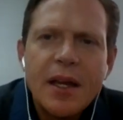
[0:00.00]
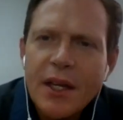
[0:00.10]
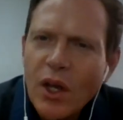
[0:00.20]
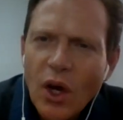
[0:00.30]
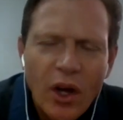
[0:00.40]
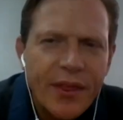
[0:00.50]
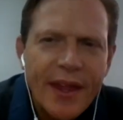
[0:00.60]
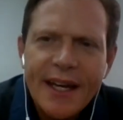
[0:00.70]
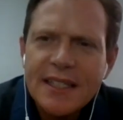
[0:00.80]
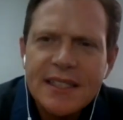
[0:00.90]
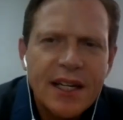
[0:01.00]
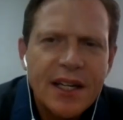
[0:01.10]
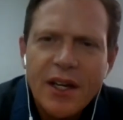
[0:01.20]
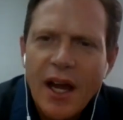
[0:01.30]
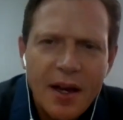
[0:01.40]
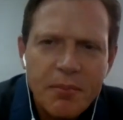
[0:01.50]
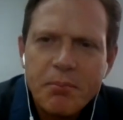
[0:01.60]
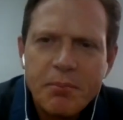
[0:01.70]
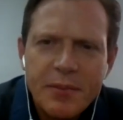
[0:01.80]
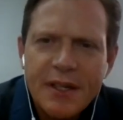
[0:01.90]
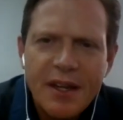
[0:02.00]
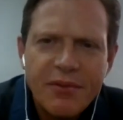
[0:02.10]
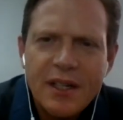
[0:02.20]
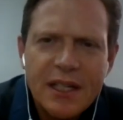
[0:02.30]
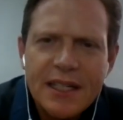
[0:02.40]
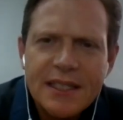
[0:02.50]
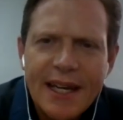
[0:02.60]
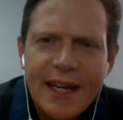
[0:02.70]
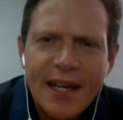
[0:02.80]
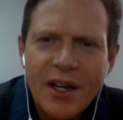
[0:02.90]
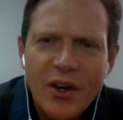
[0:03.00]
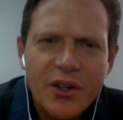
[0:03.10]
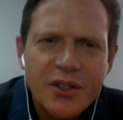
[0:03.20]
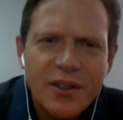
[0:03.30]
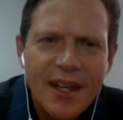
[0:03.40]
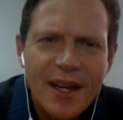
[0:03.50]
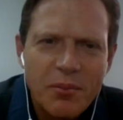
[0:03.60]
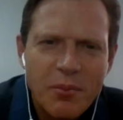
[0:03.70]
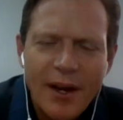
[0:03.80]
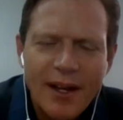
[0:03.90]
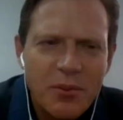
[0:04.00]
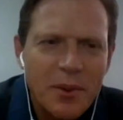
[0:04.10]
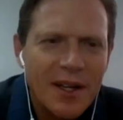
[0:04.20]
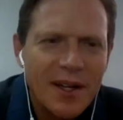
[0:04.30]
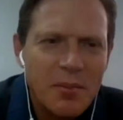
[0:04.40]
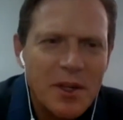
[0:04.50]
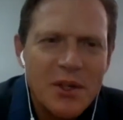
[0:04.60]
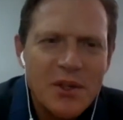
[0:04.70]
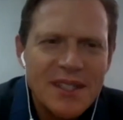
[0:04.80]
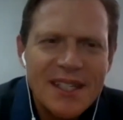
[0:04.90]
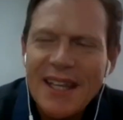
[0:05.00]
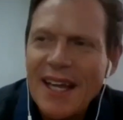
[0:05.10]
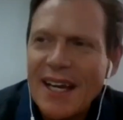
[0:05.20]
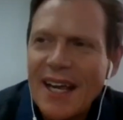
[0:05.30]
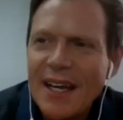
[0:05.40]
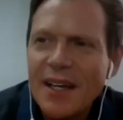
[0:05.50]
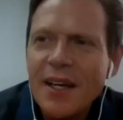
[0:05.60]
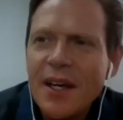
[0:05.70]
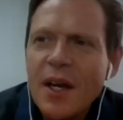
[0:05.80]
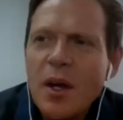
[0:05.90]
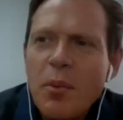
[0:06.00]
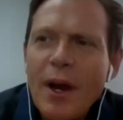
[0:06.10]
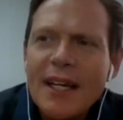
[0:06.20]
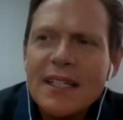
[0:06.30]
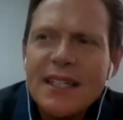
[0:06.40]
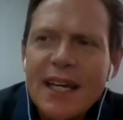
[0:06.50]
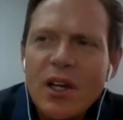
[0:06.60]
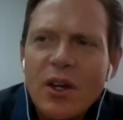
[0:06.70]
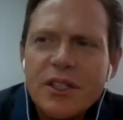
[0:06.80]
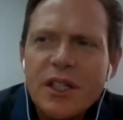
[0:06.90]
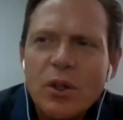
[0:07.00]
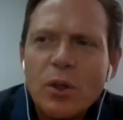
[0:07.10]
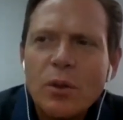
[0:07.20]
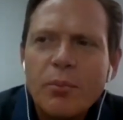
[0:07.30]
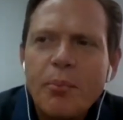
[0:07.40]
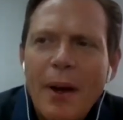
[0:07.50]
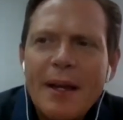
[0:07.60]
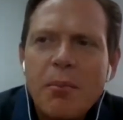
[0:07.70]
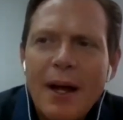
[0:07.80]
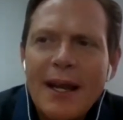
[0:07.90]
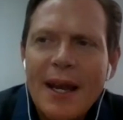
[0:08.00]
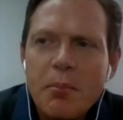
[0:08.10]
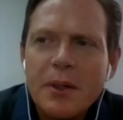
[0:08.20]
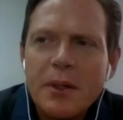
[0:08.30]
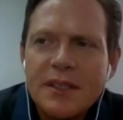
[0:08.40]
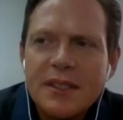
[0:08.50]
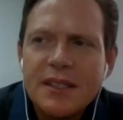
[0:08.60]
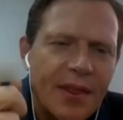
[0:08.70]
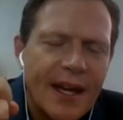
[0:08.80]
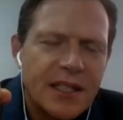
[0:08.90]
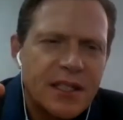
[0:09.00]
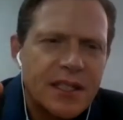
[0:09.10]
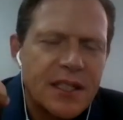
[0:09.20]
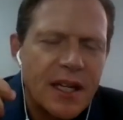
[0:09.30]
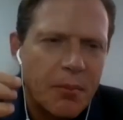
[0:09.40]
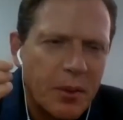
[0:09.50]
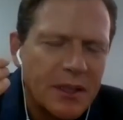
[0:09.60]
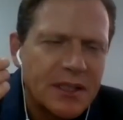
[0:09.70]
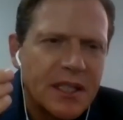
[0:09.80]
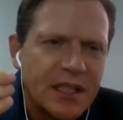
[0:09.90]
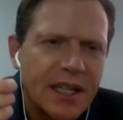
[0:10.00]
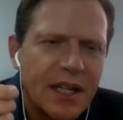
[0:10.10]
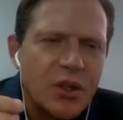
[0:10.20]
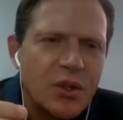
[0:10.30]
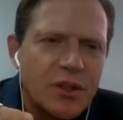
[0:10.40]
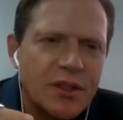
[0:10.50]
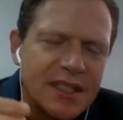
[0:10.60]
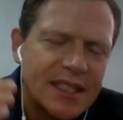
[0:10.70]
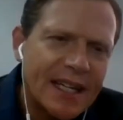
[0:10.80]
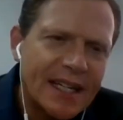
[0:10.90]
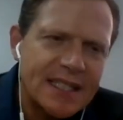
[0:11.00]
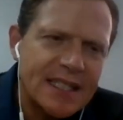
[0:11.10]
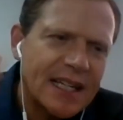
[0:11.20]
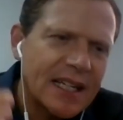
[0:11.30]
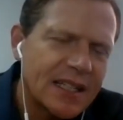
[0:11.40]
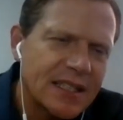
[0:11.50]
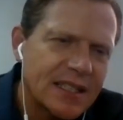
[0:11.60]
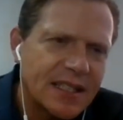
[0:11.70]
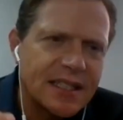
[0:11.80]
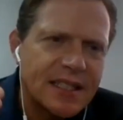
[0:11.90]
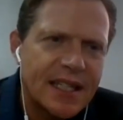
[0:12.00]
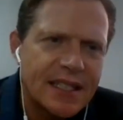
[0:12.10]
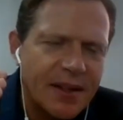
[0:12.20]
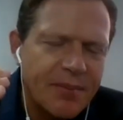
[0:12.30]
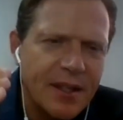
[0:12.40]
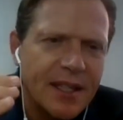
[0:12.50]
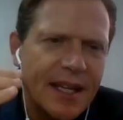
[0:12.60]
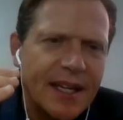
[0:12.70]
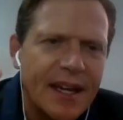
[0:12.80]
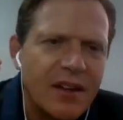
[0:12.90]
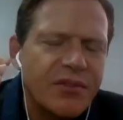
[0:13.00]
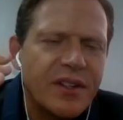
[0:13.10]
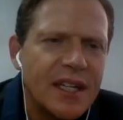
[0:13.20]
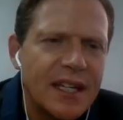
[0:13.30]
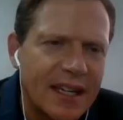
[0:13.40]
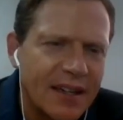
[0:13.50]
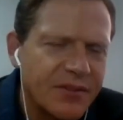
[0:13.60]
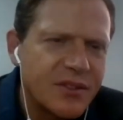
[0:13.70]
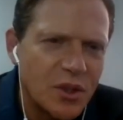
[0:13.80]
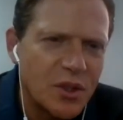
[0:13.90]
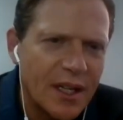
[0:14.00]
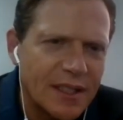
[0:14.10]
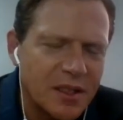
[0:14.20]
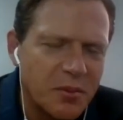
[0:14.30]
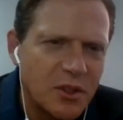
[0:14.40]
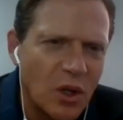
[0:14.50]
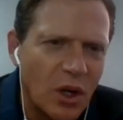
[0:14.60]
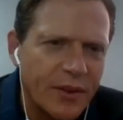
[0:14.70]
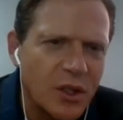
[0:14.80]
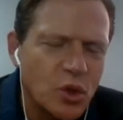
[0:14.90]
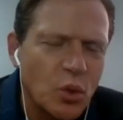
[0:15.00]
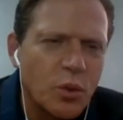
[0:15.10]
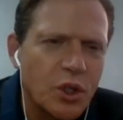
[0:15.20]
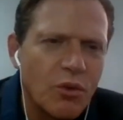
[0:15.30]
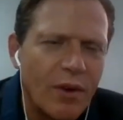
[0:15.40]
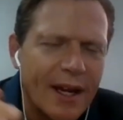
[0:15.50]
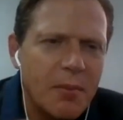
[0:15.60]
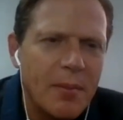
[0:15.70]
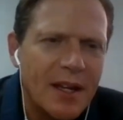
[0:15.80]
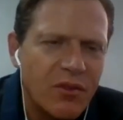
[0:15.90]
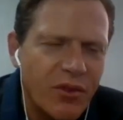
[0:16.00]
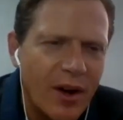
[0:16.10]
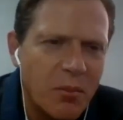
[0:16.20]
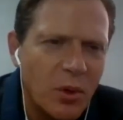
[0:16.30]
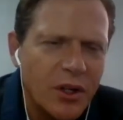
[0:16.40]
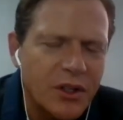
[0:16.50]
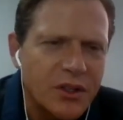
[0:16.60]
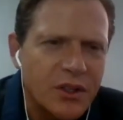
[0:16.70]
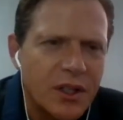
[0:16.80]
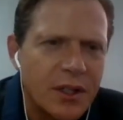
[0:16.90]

Yeah, that is I'm definitely taking a note on that, Brad. We're going to be using that again. Brad, is there logical paint by numbers that a business can use? Is there a tick list? Is there something that FD gives to customers on this, or would you recommend frameworks?